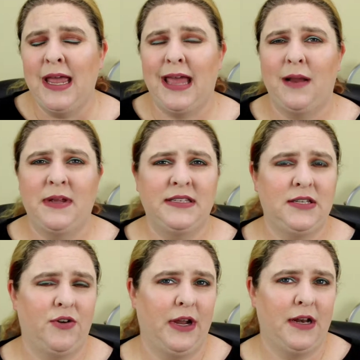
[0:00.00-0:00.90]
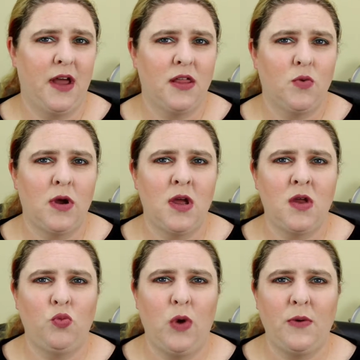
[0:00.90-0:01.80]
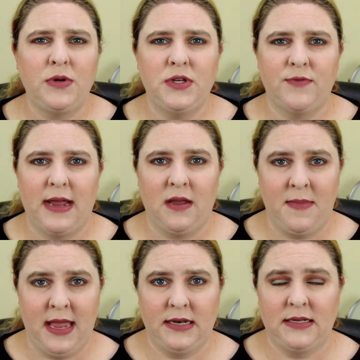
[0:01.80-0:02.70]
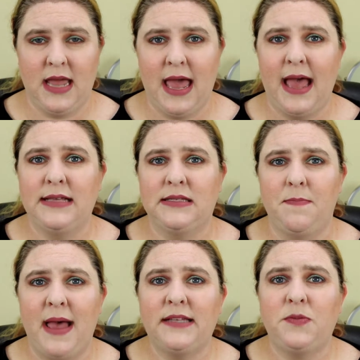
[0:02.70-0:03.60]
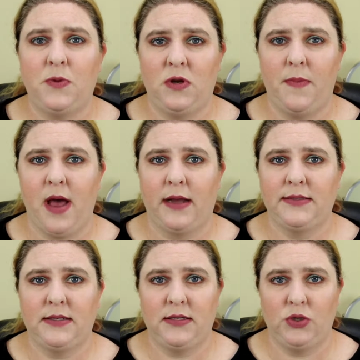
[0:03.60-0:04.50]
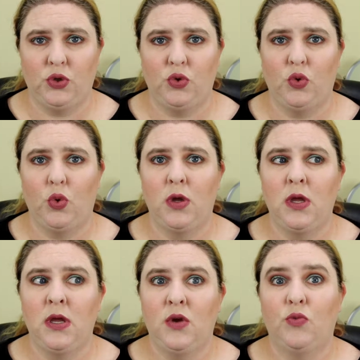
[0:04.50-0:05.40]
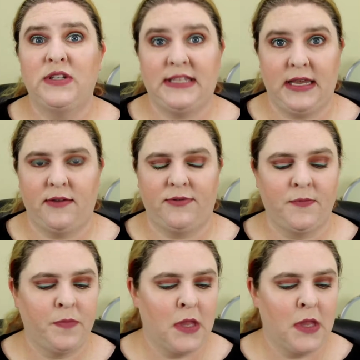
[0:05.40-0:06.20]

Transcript: and I'm considering another one. What would you recommend as the best beauty box to receive?